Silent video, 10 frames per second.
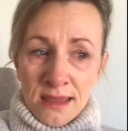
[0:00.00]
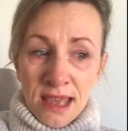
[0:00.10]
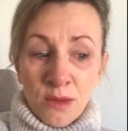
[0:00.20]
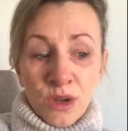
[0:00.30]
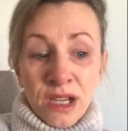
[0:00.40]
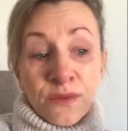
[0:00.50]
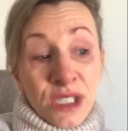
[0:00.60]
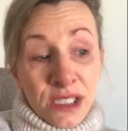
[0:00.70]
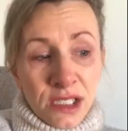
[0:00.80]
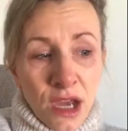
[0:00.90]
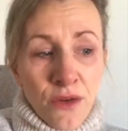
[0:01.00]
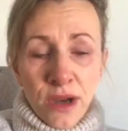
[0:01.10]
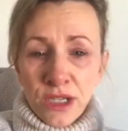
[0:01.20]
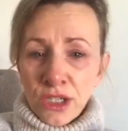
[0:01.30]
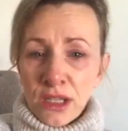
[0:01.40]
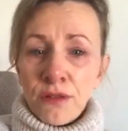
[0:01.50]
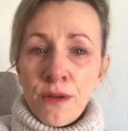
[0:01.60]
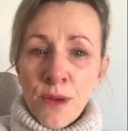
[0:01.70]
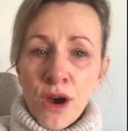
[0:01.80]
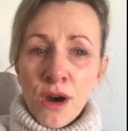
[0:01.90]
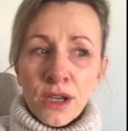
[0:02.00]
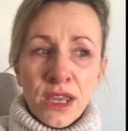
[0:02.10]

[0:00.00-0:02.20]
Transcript: They would have discouraged the remark.